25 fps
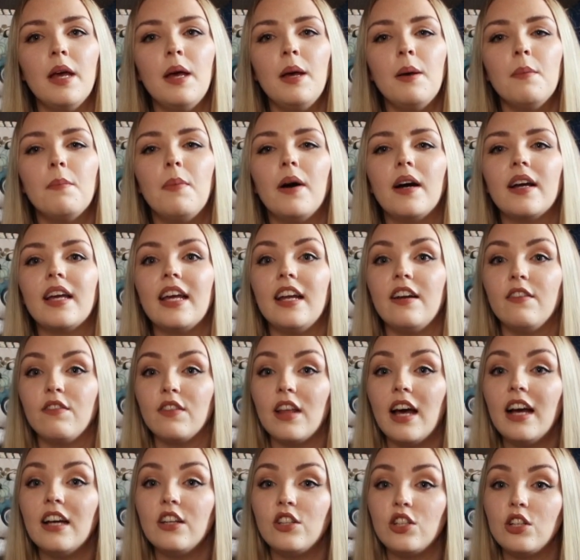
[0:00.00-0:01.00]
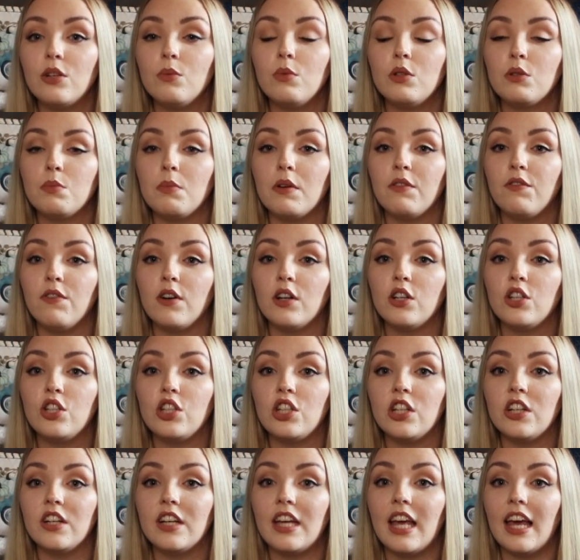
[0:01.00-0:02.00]
But kind of last year was my first
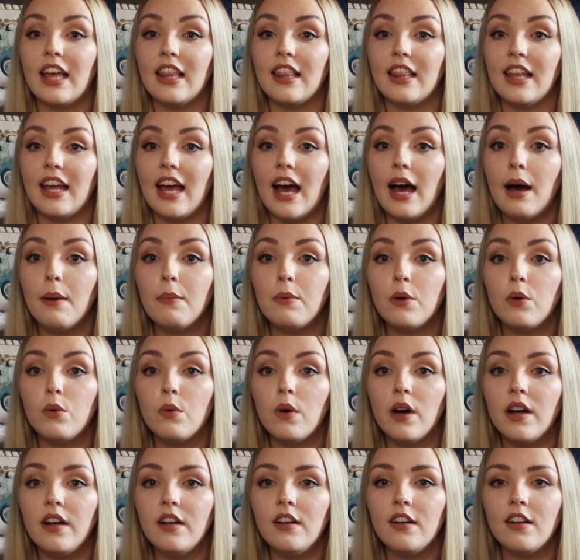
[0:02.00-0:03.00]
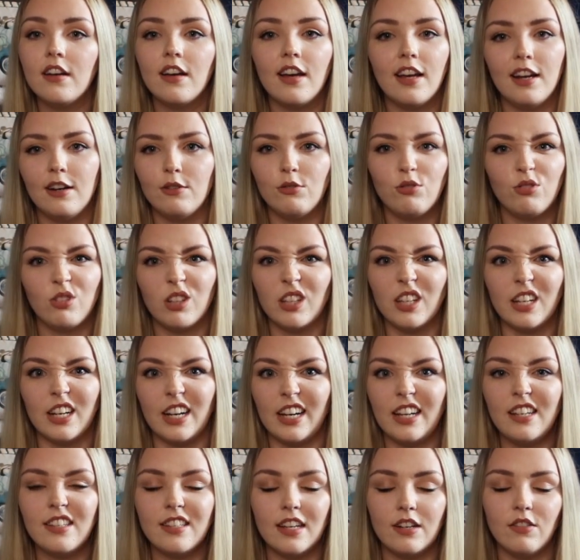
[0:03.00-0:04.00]
year getting the Apple one, and it was really
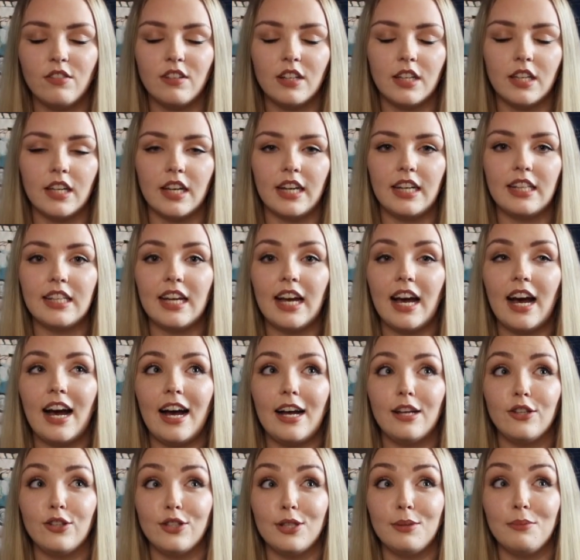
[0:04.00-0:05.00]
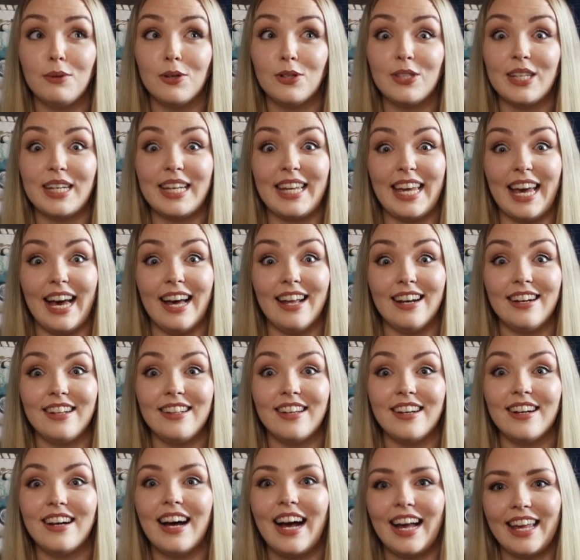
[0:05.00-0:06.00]
nice. I really liked it. I actually bought it in
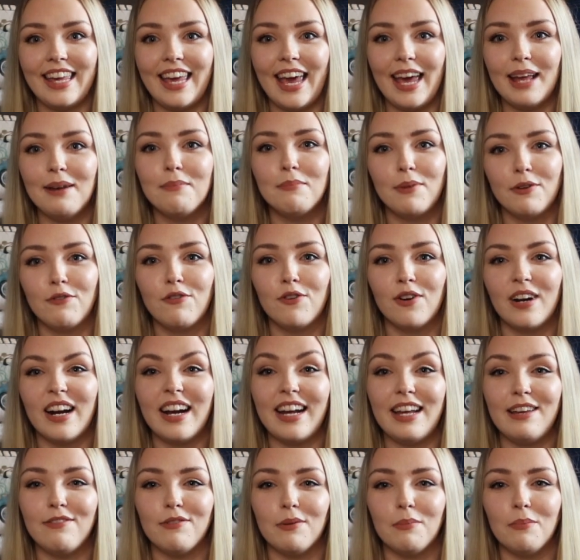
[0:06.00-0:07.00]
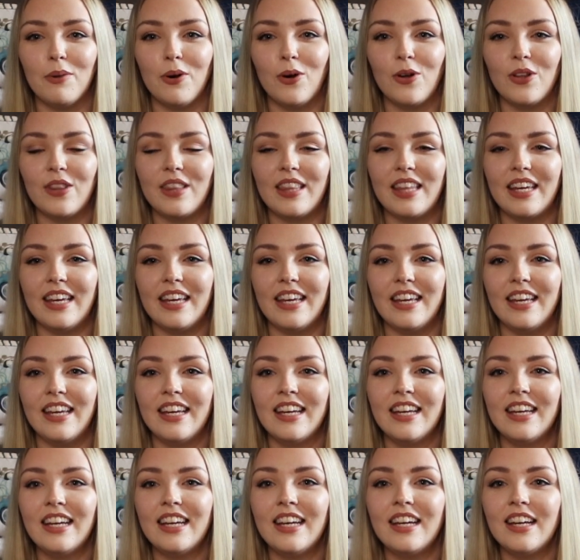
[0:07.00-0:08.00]
Canada again before I even bought the
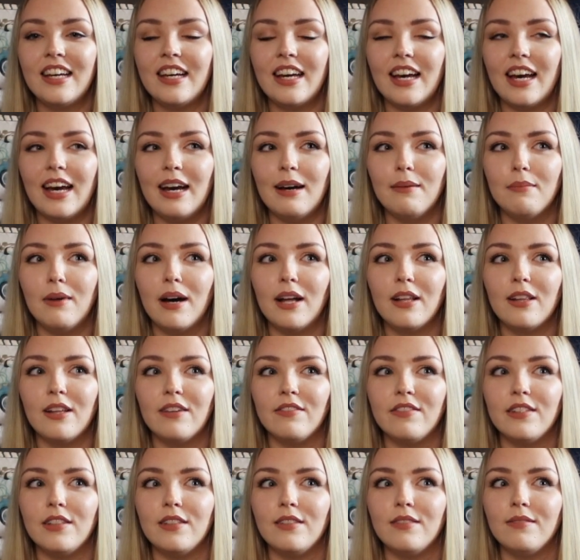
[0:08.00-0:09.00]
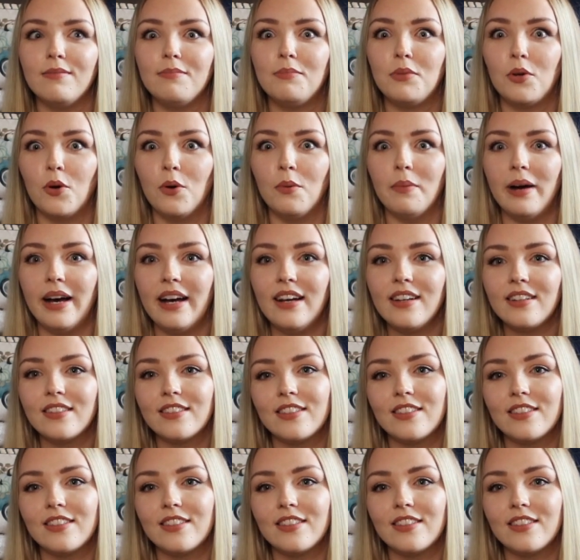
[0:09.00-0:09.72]
11 Pro Max,